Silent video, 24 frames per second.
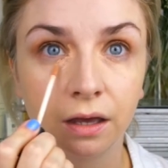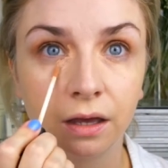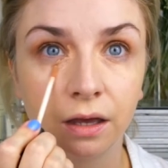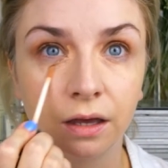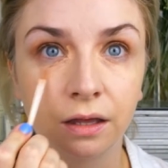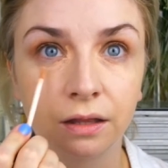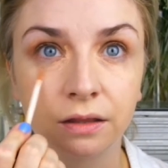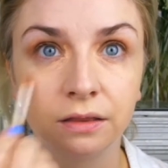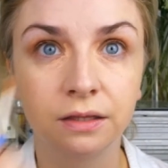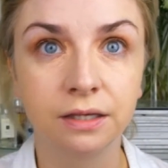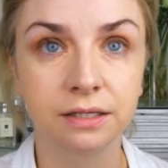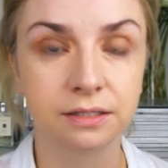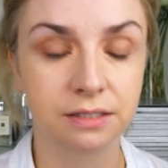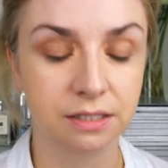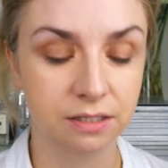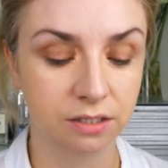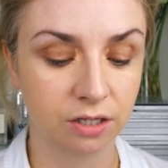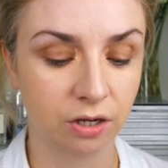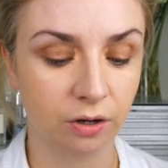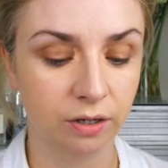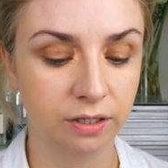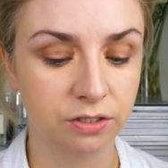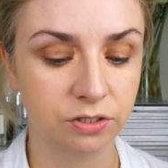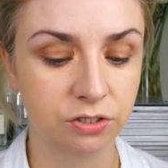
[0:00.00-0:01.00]
and this is
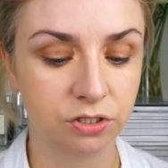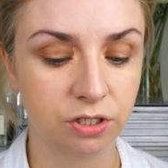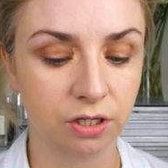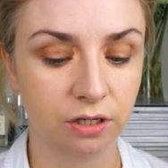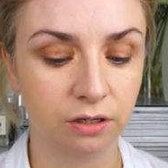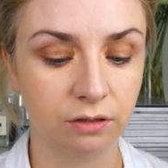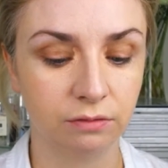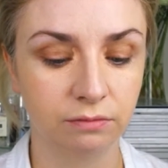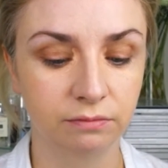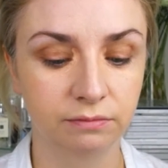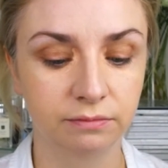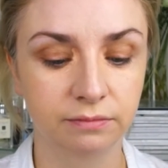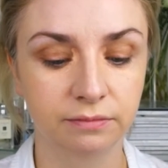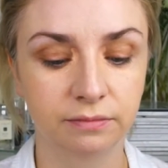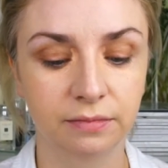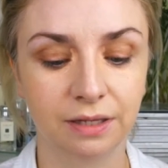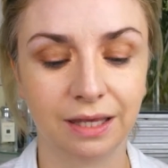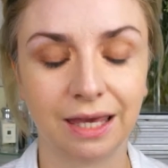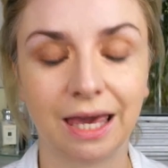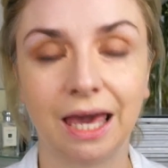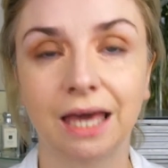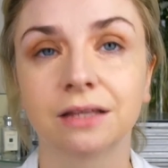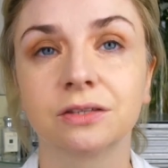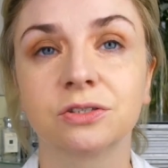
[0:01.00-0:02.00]
going to
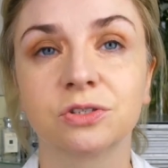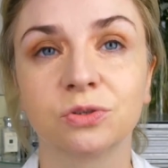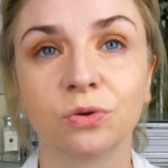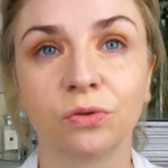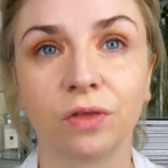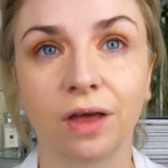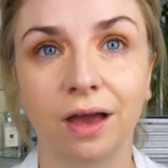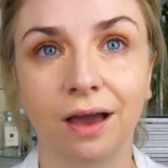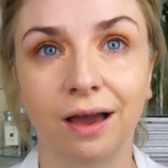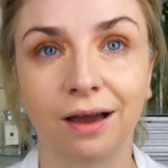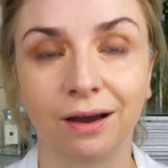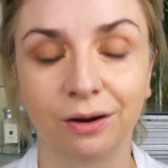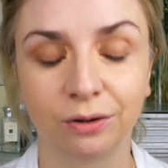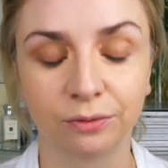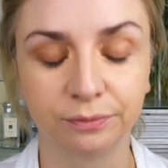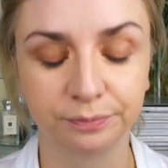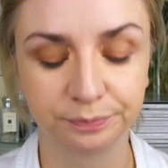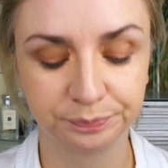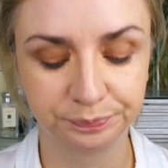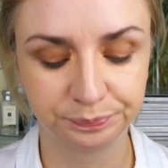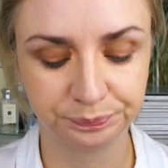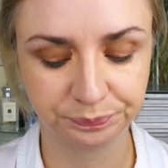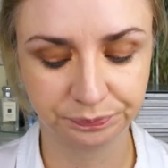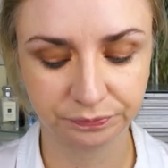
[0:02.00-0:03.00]
cancel that out,
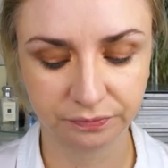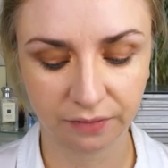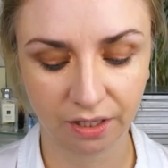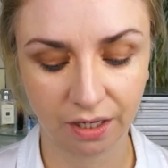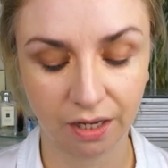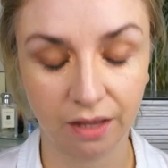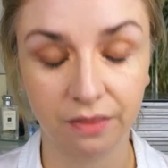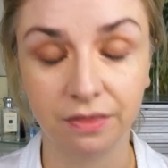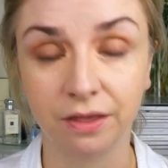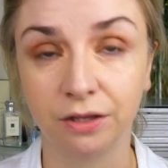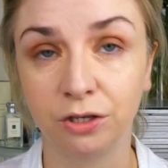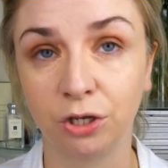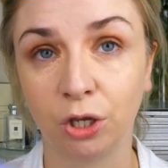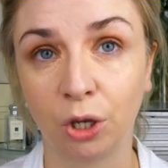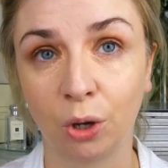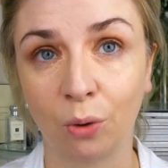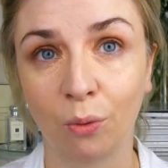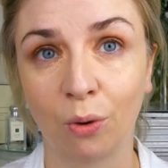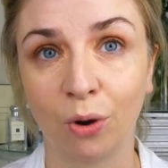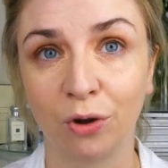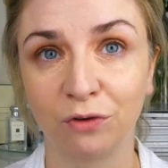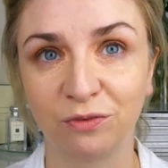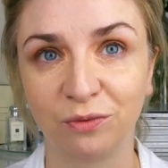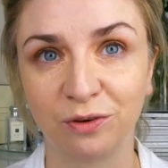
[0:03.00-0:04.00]
and then you
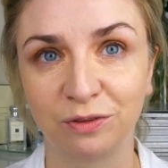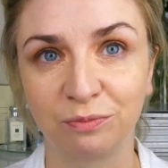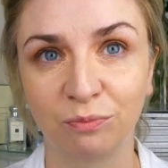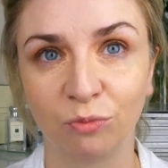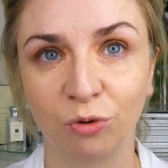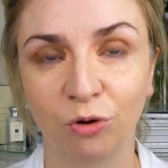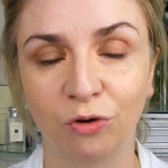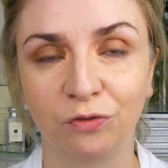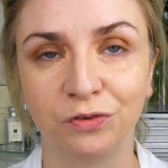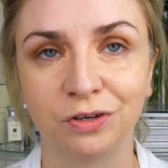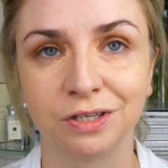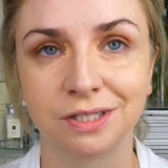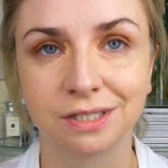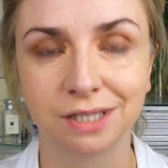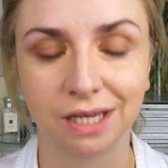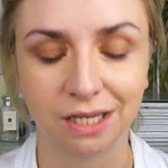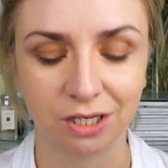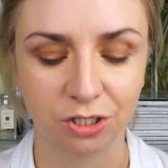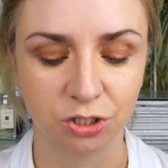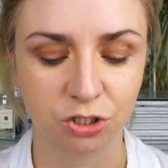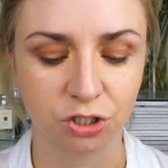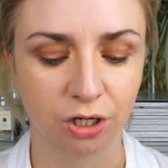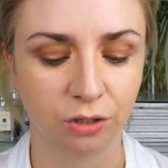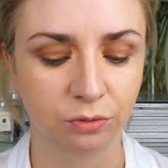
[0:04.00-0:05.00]
go over with more of your
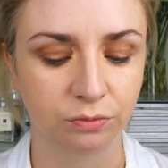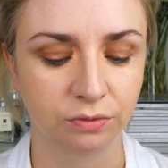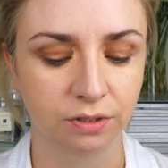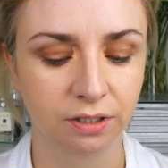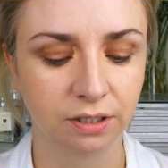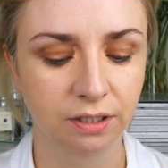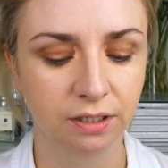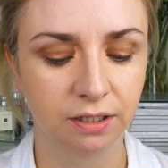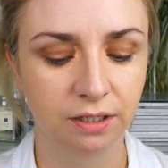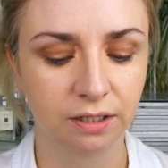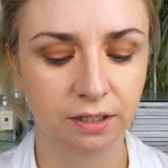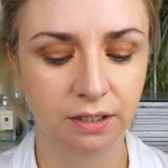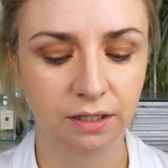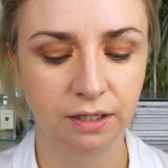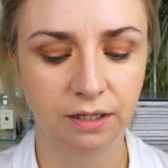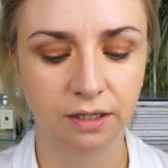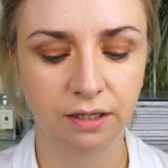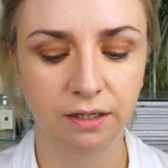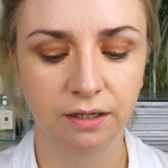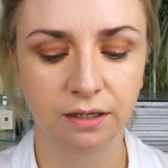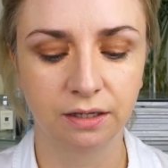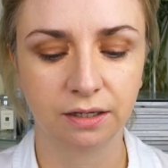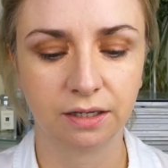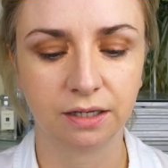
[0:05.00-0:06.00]
skin tone
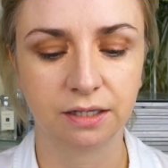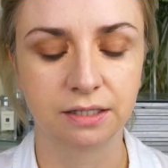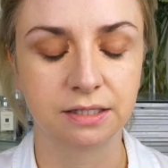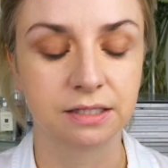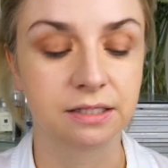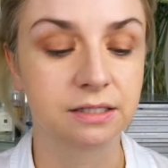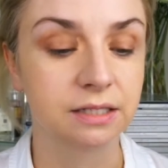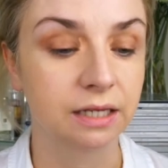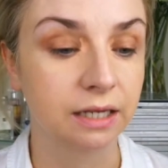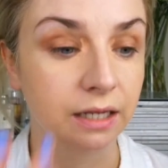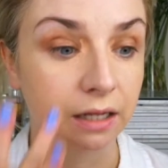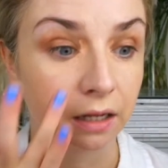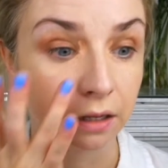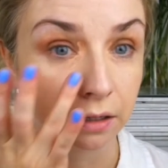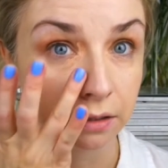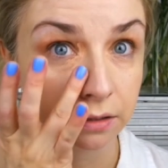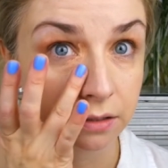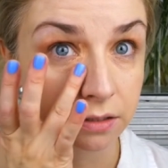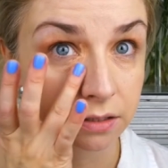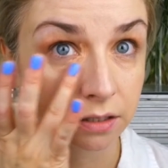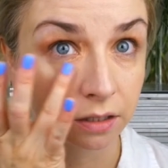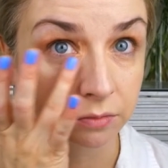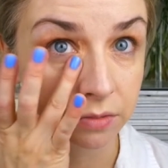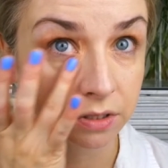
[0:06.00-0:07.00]
concealer.
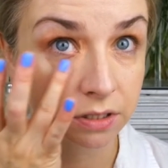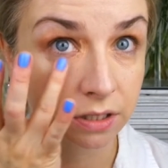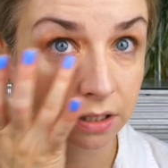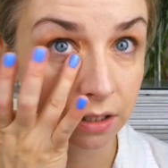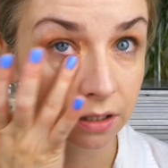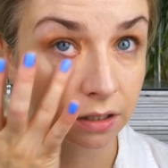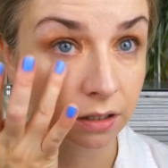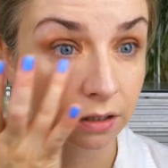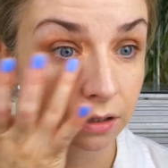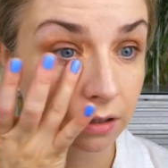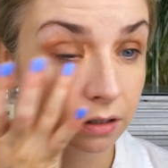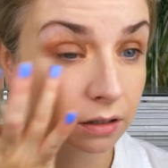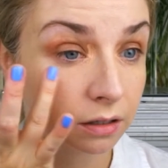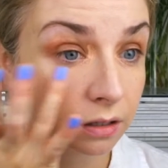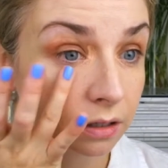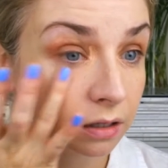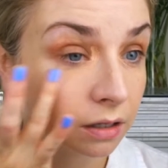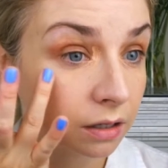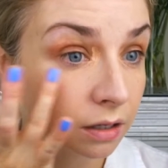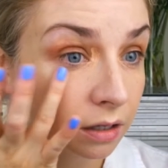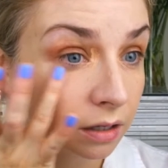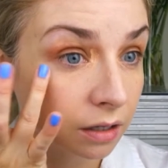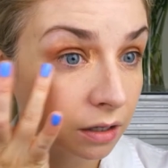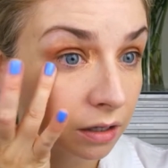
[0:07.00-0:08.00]
So I'm just going to
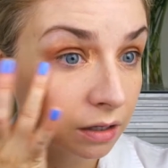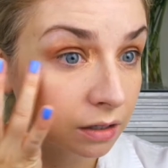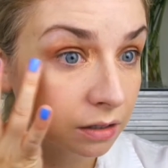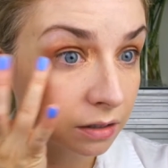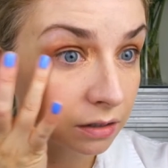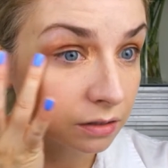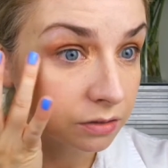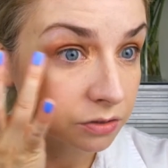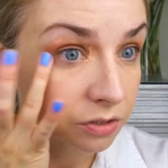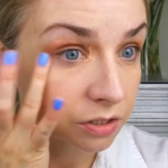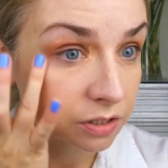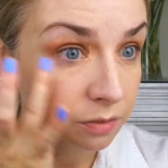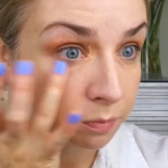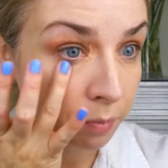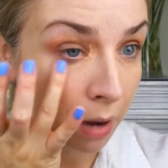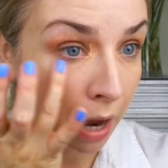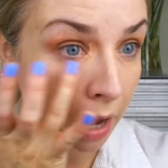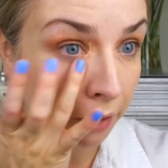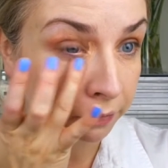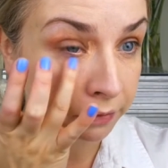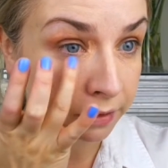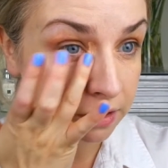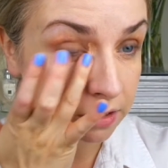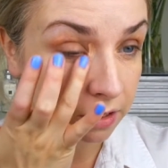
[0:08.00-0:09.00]

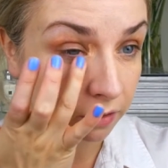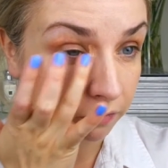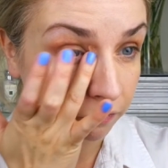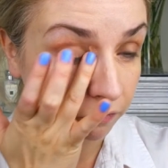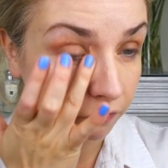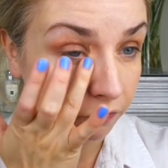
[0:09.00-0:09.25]
pat this in